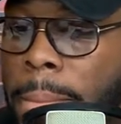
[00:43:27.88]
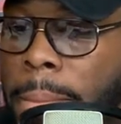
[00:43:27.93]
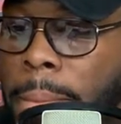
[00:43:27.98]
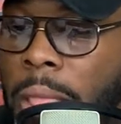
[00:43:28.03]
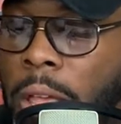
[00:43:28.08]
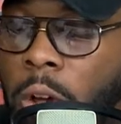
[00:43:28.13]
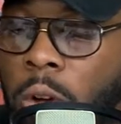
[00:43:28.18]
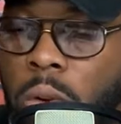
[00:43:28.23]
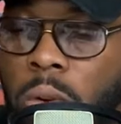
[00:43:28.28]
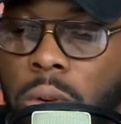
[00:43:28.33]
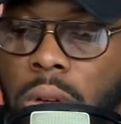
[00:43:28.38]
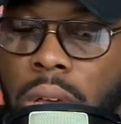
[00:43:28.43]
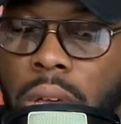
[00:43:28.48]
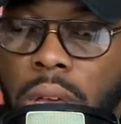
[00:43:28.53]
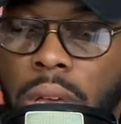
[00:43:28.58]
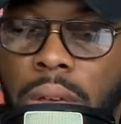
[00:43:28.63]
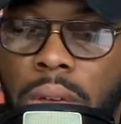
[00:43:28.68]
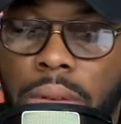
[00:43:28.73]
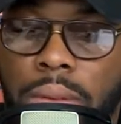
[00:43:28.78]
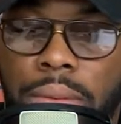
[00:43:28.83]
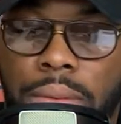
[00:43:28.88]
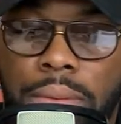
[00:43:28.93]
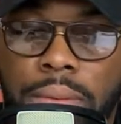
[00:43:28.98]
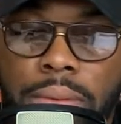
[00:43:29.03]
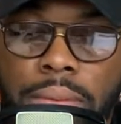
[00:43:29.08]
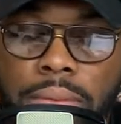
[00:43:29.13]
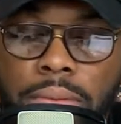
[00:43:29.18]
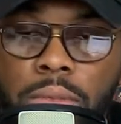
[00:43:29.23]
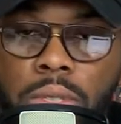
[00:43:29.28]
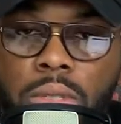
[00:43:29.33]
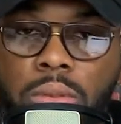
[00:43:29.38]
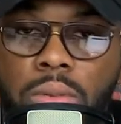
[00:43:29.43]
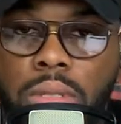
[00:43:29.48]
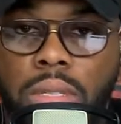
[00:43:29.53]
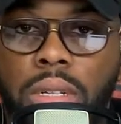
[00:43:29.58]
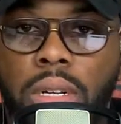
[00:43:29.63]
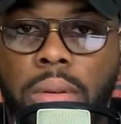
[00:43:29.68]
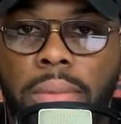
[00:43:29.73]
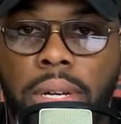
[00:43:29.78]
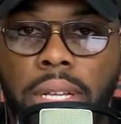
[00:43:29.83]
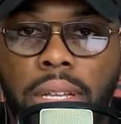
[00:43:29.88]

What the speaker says: Oh, okay. What do you want to talk about?